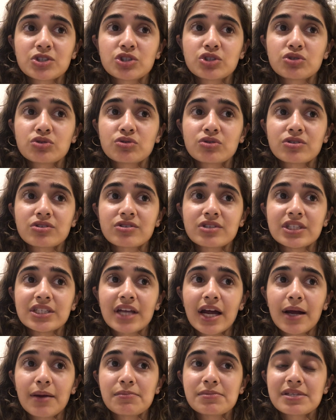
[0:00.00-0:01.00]
2 or 3
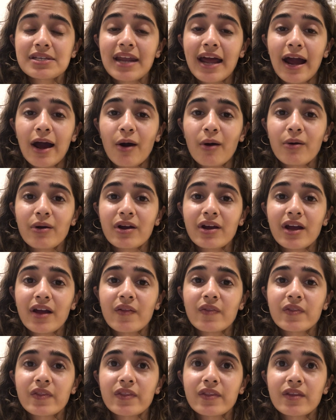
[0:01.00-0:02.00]
times an hour,
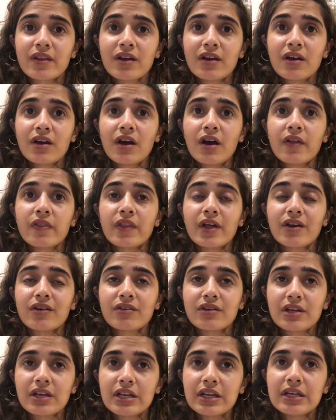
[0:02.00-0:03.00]
and that
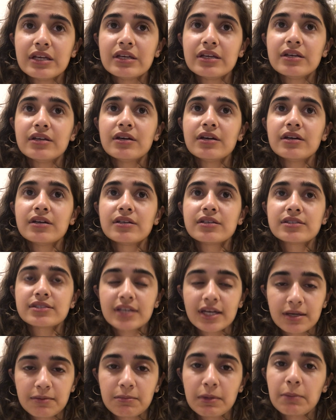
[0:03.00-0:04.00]
really
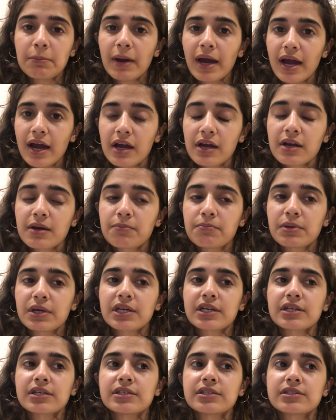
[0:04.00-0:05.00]
set me back,
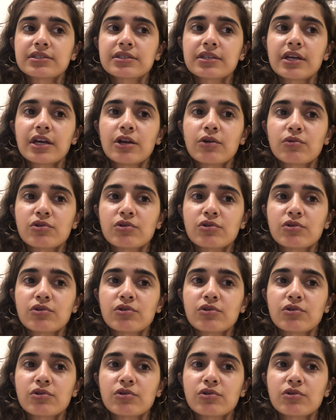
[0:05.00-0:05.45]
because it